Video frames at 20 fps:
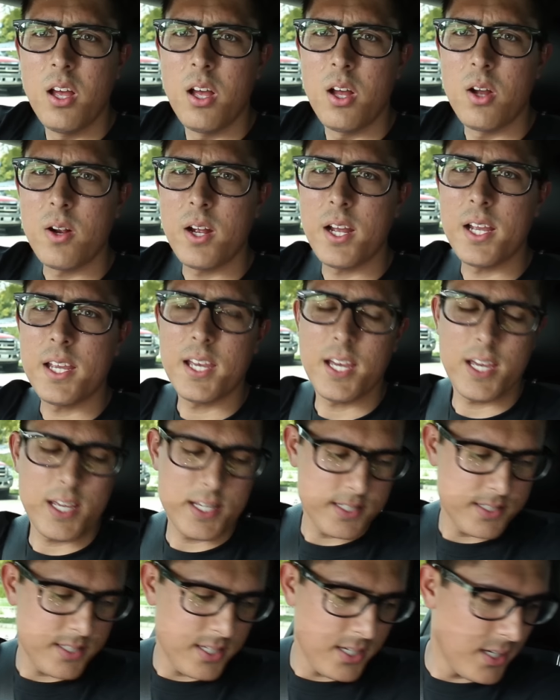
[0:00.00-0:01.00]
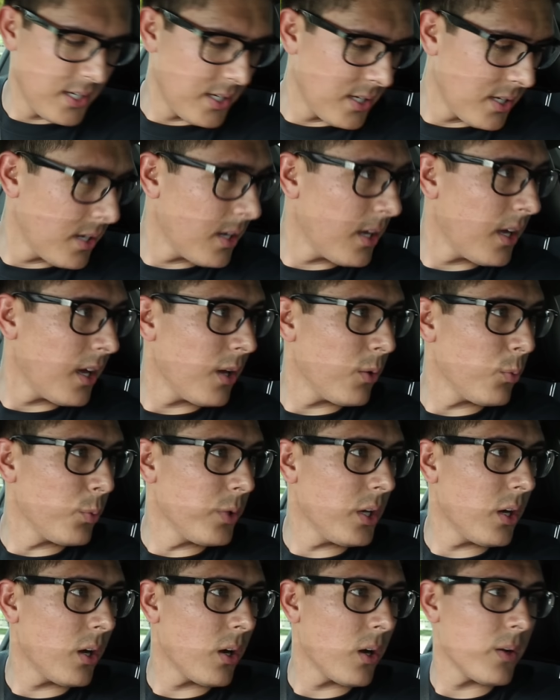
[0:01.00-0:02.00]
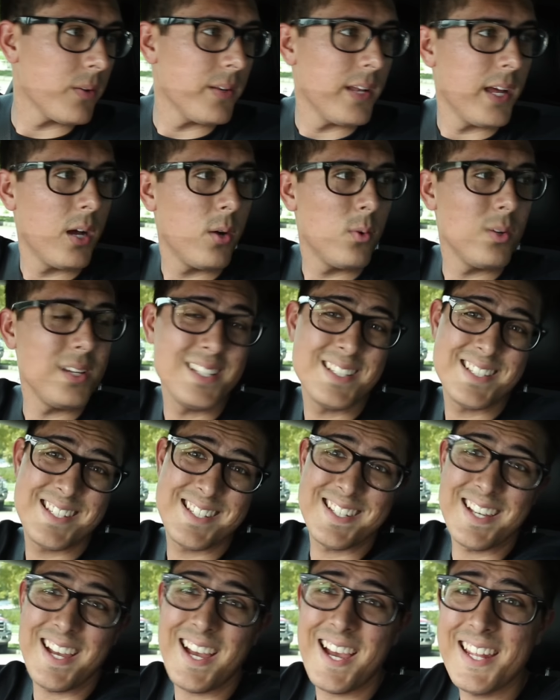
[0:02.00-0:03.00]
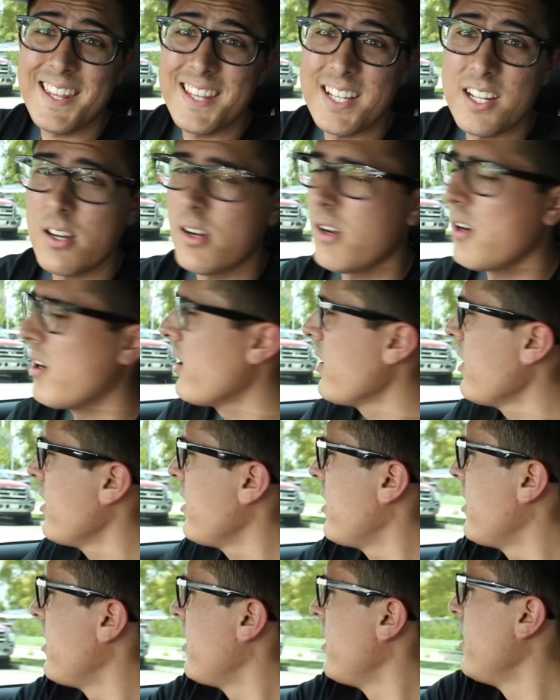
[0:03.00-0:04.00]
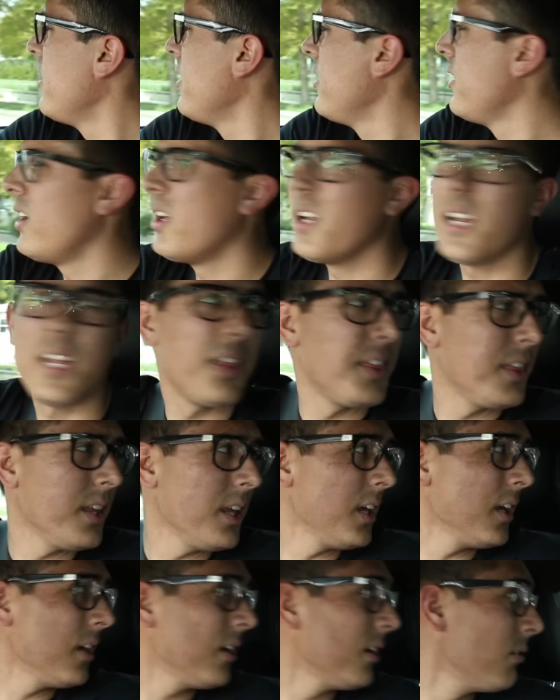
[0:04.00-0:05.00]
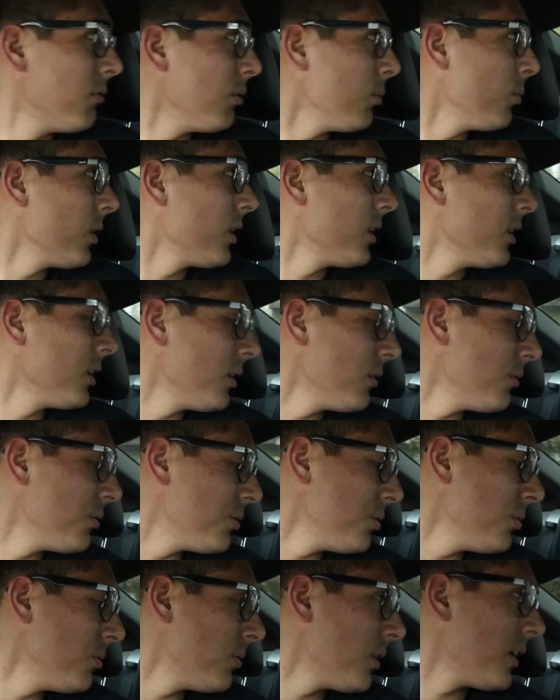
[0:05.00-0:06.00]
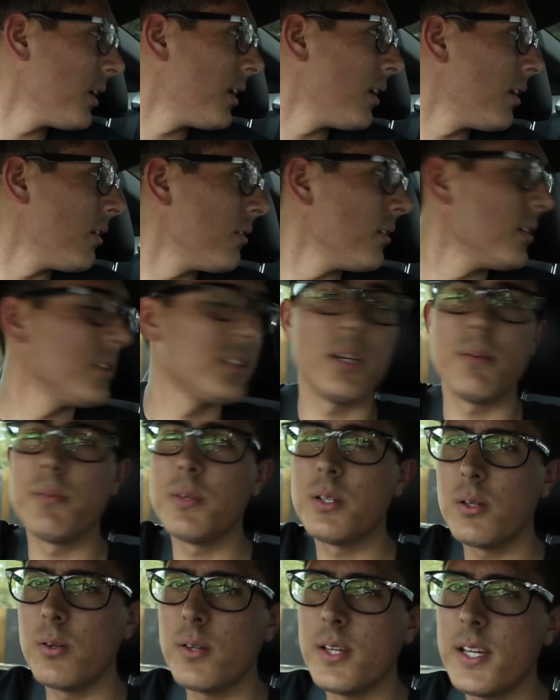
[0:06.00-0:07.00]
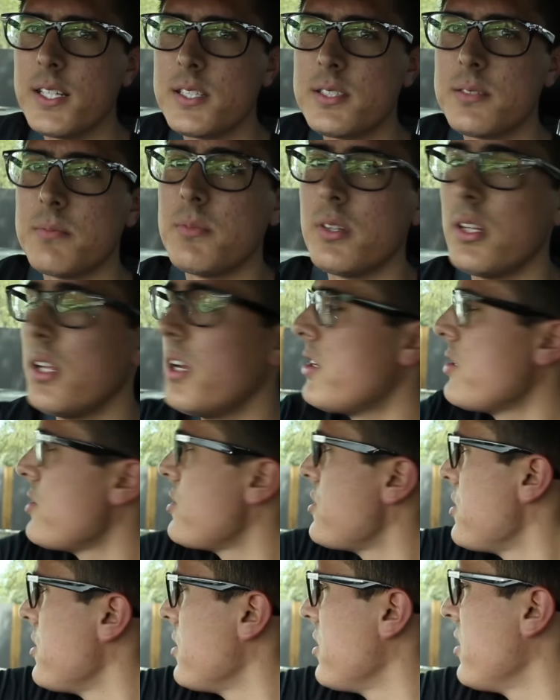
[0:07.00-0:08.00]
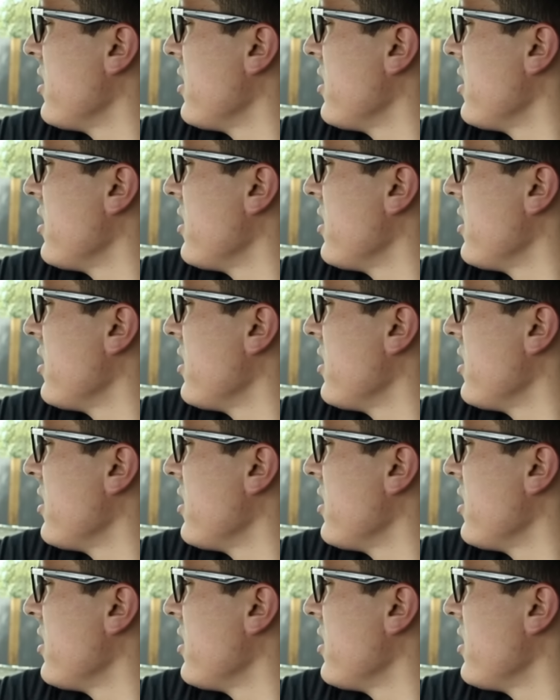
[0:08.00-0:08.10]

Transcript: All right, guys, we are now inside the car. I think what we're gonna go do right now is I'm gonna go get some lunch.